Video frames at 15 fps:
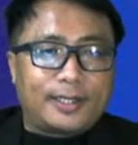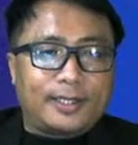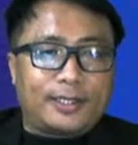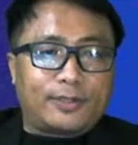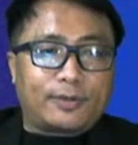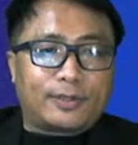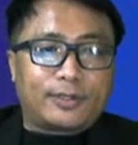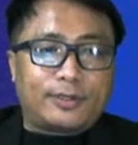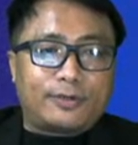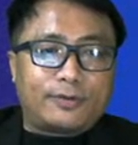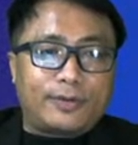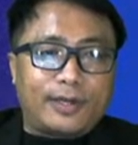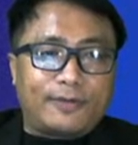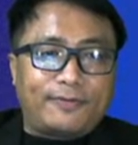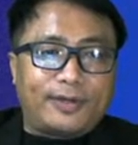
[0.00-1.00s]
in order to
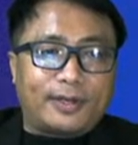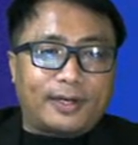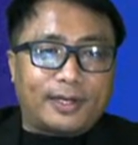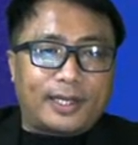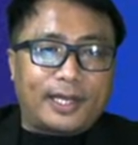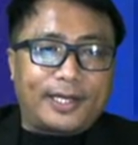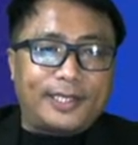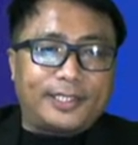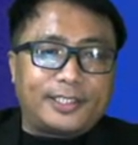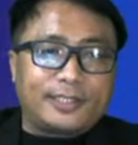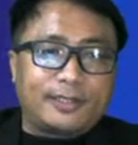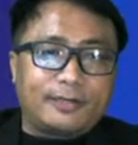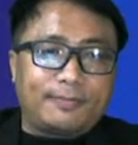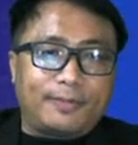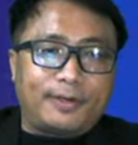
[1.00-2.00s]
avail
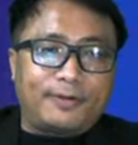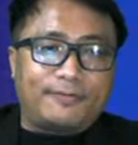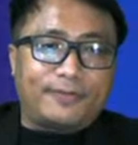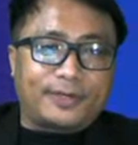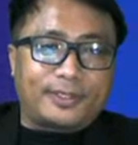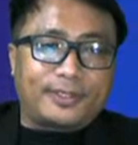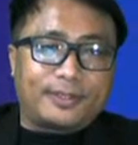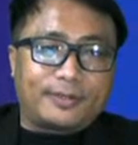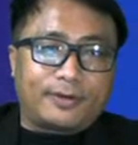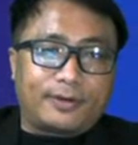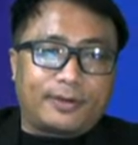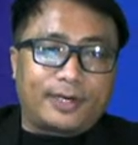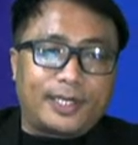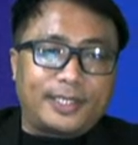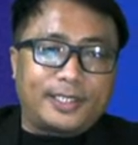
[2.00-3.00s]
additional benefit
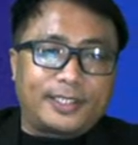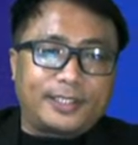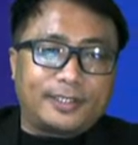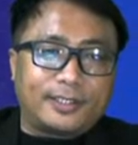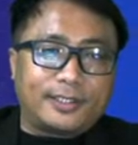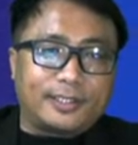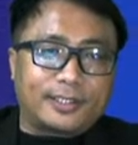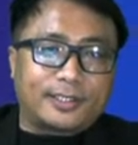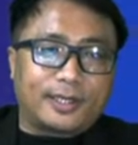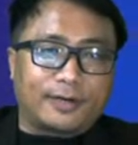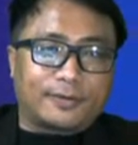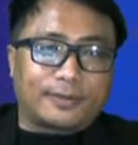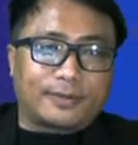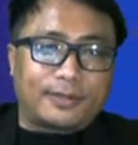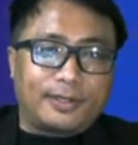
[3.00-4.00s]
or additional
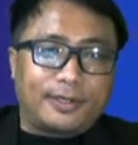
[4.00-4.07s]
discount.